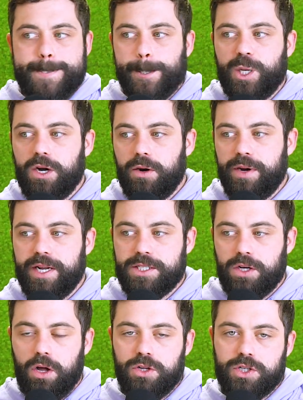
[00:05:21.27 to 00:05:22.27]
you know, and
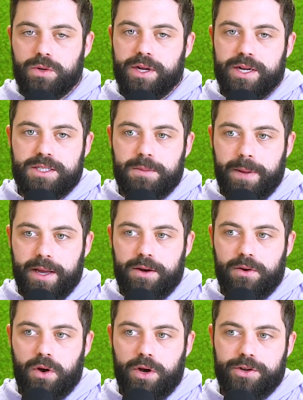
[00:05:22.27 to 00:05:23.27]
it's also going to
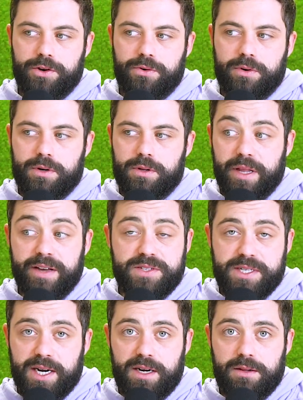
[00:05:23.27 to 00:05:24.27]
depend on your
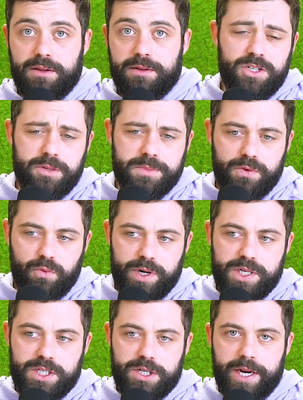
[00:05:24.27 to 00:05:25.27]
lifestyle. In terms of what
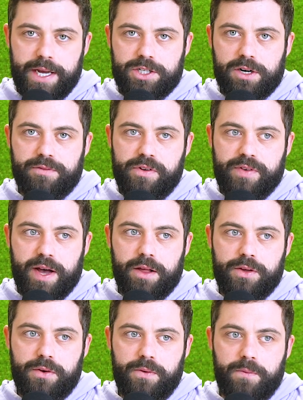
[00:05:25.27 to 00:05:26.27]
is a good HRV
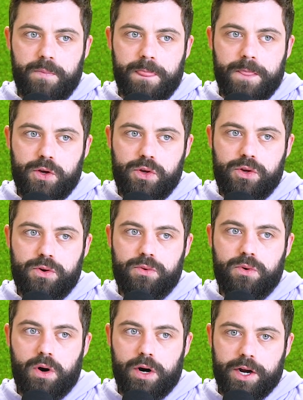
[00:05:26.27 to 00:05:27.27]
value,
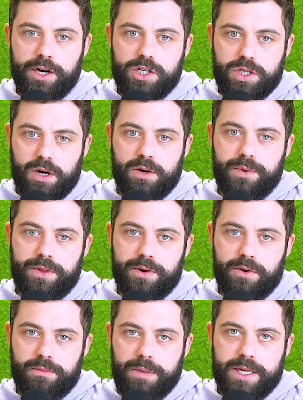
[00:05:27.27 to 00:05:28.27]
you are going to start with
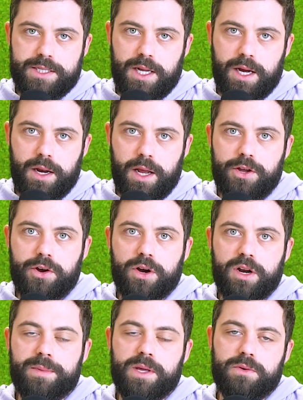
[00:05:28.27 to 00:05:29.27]
your own baseline, and you're
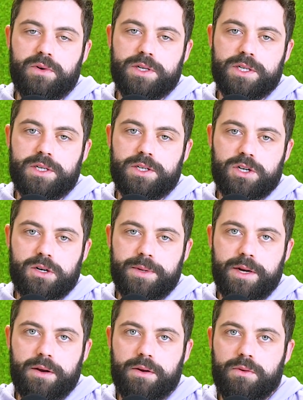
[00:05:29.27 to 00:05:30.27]
going to be the one to
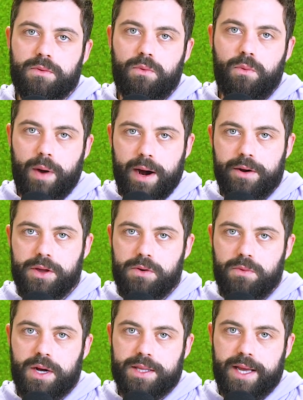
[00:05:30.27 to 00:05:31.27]
determine where you
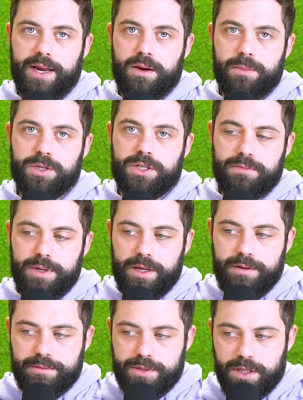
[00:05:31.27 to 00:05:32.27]
want that number to
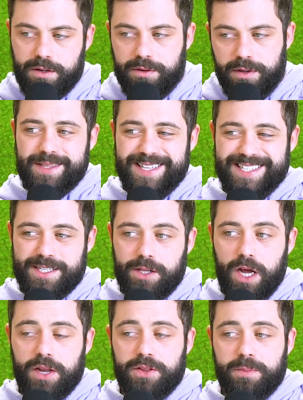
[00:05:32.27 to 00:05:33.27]
be. So that's
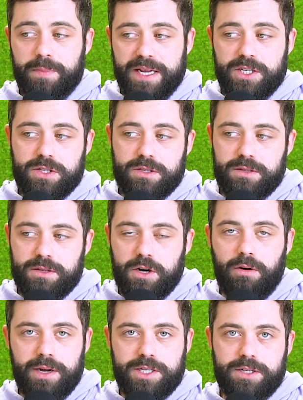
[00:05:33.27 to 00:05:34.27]
not the best
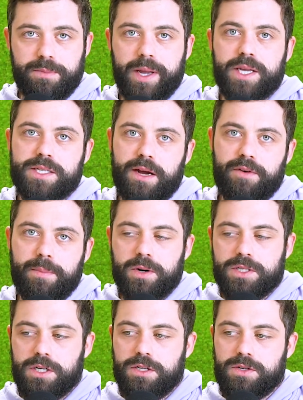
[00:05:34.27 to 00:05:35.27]
question because every
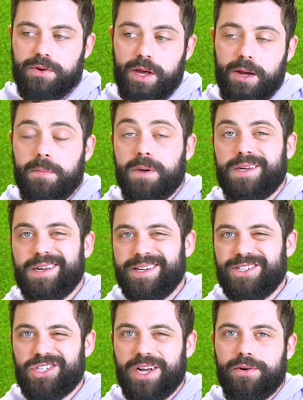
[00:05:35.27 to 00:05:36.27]
person is unique, but
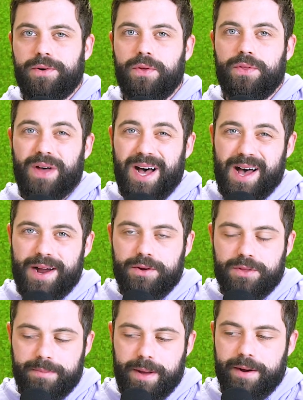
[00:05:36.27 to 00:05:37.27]
in general, the higher
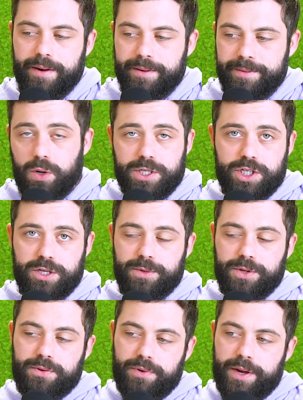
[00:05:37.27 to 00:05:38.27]
the better. Question
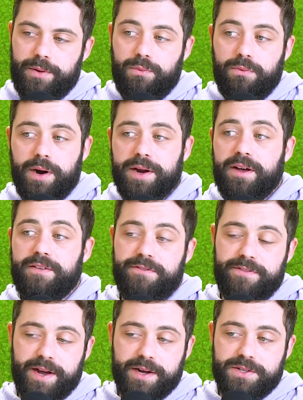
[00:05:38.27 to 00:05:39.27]
number 3, what
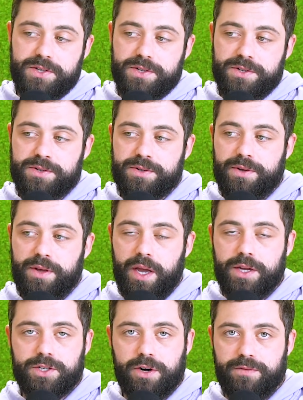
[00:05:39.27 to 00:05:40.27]
affects
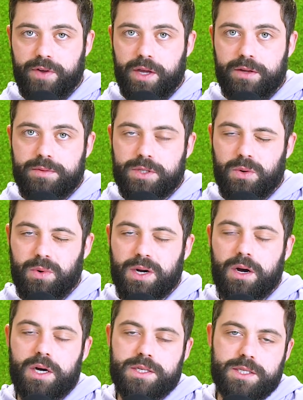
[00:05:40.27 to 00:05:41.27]
HRV? So what
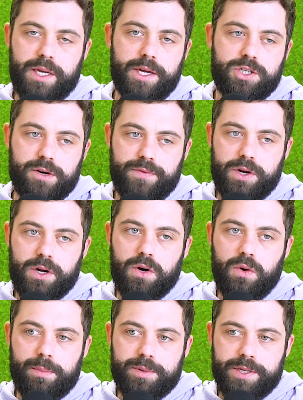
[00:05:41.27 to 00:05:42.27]
causes HRV to
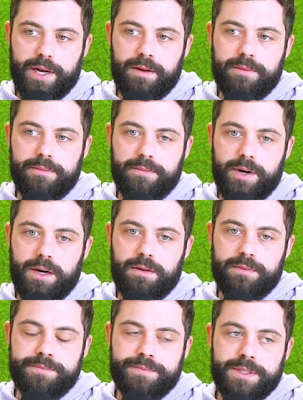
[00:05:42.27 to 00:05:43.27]
go up or down? Well,